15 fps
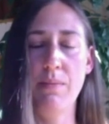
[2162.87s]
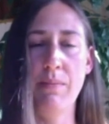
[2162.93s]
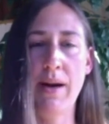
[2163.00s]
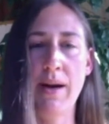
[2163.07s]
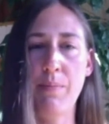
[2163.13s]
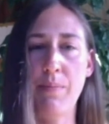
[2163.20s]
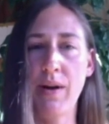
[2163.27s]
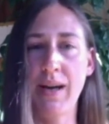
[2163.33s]

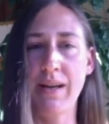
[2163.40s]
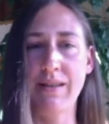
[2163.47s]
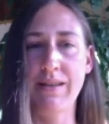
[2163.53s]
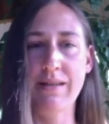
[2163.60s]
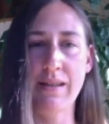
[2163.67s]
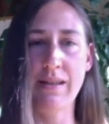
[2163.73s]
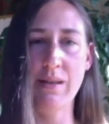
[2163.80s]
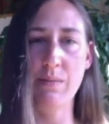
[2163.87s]
my
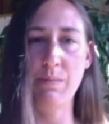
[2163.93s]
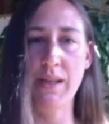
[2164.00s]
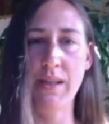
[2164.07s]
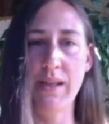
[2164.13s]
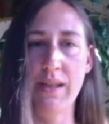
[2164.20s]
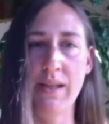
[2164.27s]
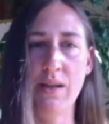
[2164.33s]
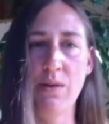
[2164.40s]
practice at the
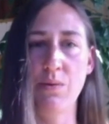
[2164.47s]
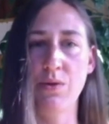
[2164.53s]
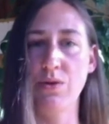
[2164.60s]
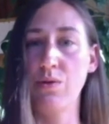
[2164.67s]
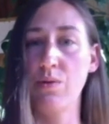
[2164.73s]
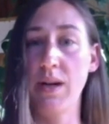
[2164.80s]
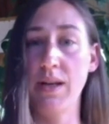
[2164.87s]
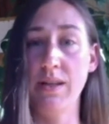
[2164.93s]
beginning was
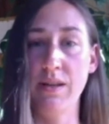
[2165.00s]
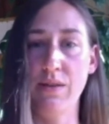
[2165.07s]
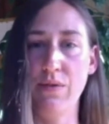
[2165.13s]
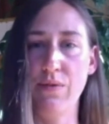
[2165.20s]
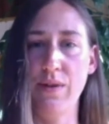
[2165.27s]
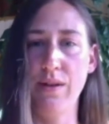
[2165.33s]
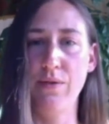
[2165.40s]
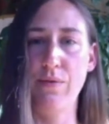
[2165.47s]
quite
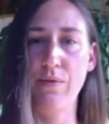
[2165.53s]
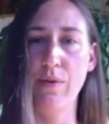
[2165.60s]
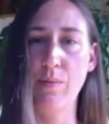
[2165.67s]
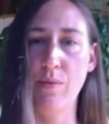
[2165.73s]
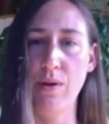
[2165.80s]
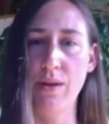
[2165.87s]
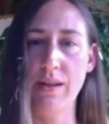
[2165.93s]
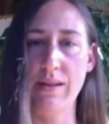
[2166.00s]
different from
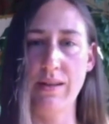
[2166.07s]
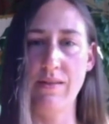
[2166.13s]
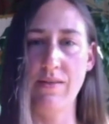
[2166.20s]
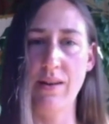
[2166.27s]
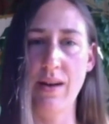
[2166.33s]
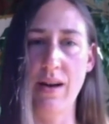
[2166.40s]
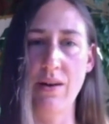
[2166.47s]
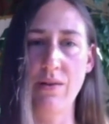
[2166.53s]
what it is
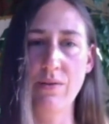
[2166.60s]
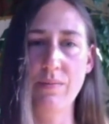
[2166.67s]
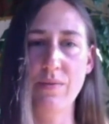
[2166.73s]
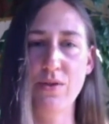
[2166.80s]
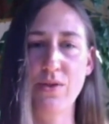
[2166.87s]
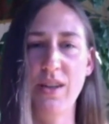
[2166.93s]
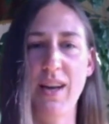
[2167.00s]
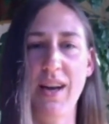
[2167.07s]
now.
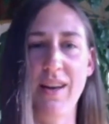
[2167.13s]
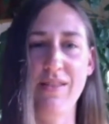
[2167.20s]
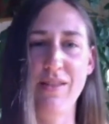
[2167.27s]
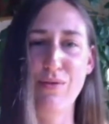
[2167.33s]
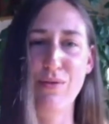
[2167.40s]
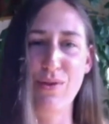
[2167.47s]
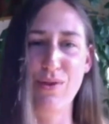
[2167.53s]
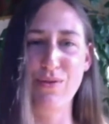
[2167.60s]
So it has
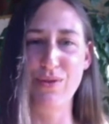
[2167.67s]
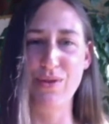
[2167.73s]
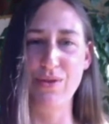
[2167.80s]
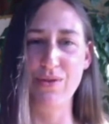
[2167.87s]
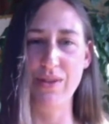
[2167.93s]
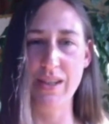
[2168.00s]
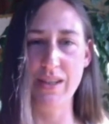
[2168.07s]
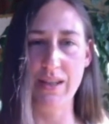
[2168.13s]
evolved
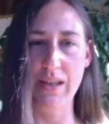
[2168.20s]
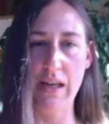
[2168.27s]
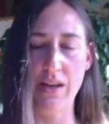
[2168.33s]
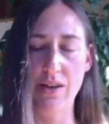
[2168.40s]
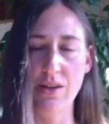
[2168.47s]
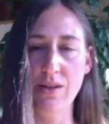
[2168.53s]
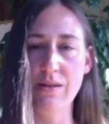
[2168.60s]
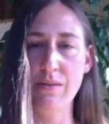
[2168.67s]
during the
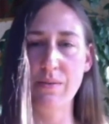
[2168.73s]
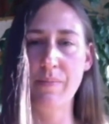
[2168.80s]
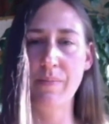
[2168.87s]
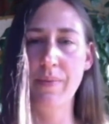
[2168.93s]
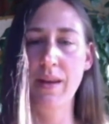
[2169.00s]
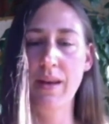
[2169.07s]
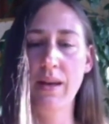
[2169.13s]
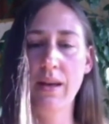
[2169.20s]
years.
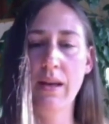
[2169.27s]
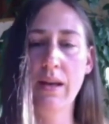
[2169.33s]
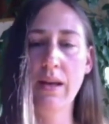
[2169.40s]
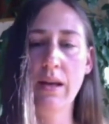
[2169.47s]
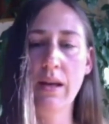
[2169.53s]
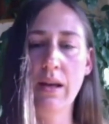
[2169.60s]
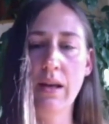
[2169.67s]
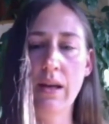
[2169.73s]

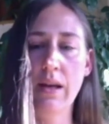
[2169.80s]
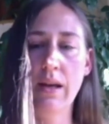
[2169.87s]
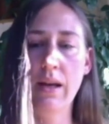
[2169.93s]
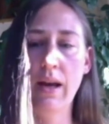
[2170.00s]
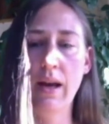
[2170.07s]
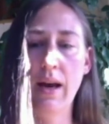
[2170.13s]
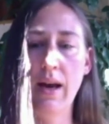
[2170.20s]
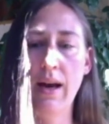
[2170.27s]

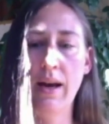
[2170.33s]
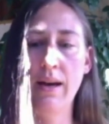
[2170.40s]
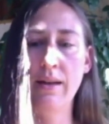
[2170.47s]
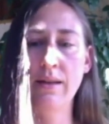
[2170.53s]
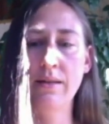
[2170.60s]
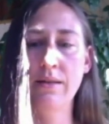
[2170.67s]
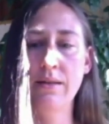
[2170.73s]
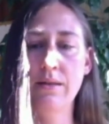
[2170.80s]

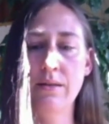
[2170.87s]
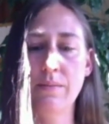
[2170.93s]
And